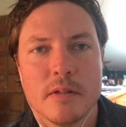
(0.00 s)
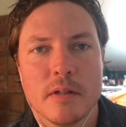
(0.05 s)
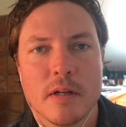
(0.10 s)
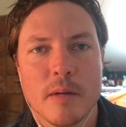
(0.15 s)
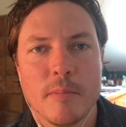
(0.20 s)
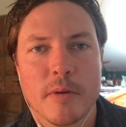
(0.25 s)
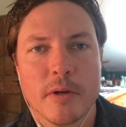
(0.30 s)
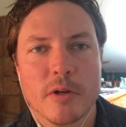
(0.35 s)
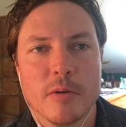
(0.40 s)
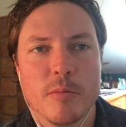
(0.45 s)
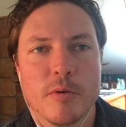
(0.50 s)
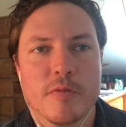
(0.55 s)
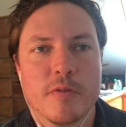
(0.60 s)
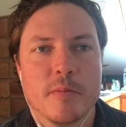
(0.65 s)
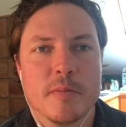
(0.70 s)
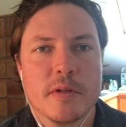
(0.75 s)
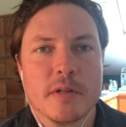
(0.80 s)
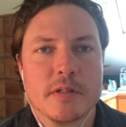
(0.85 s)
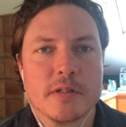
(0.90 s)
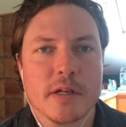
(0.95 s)
I'm Michael Murphy. I'm
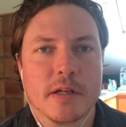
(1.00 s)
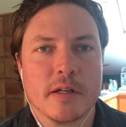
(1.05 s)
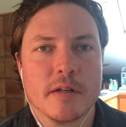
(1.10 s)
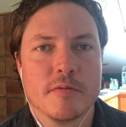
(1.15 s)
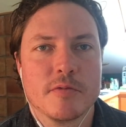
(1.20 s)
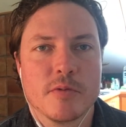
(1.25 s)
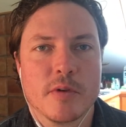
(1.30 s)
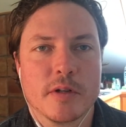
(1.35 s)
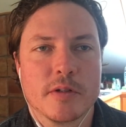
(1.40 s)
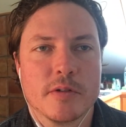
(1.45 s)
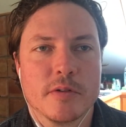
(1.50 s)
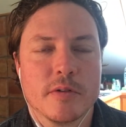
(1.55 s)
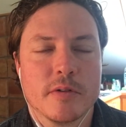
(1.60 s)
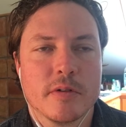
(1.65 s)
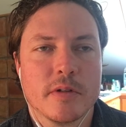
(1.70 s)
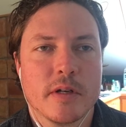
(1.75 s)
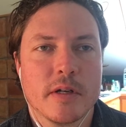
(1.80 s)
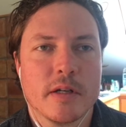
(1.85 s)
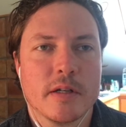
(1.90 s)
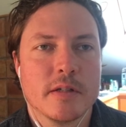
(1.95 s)
the executive director
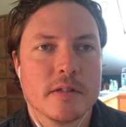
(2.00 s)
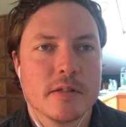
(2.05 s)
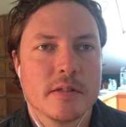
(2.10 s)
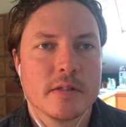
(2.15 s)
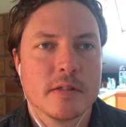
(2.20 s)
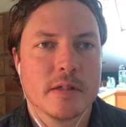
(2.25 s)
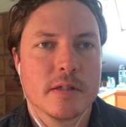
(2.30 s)
and